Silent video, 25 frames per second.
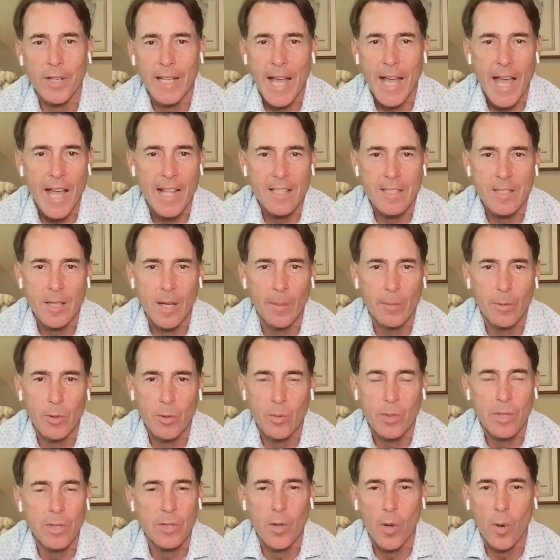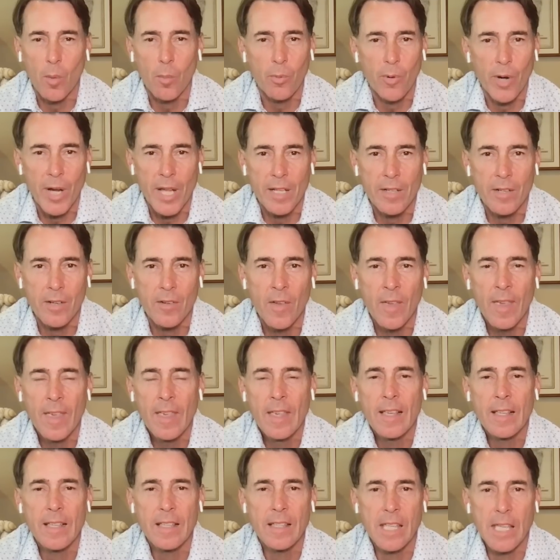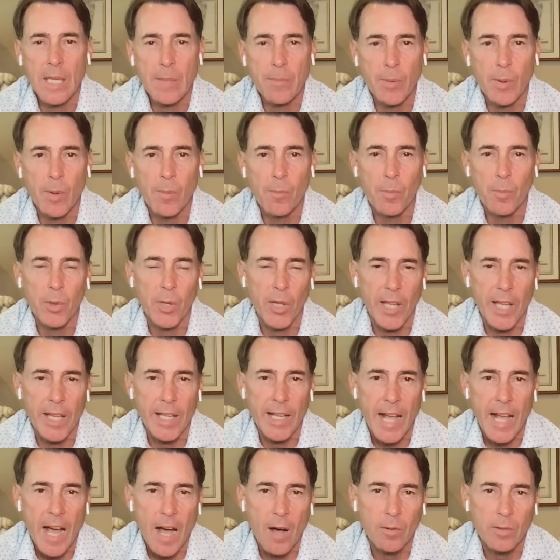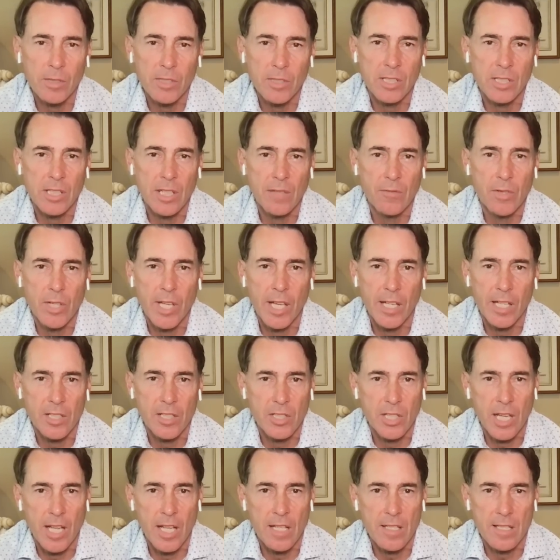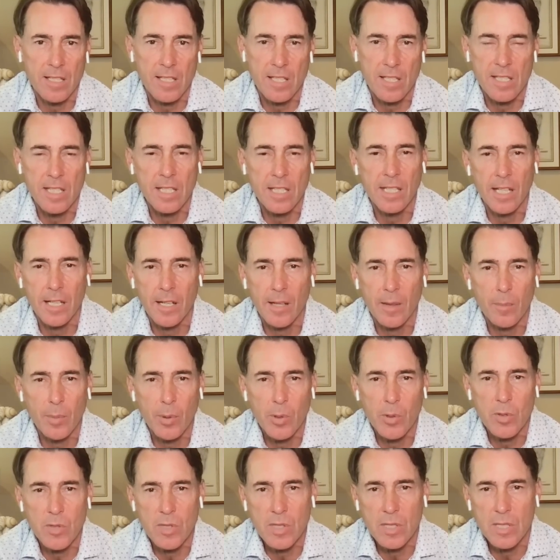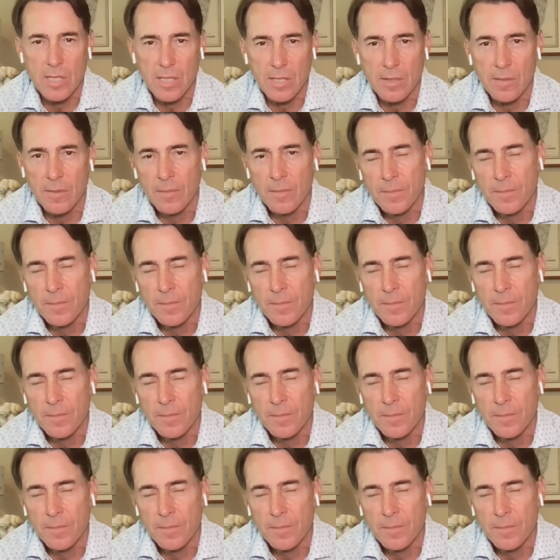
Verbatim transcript: It adds up to a no brainer keep them, play it out, see if you got a chance to sneak into the postseason.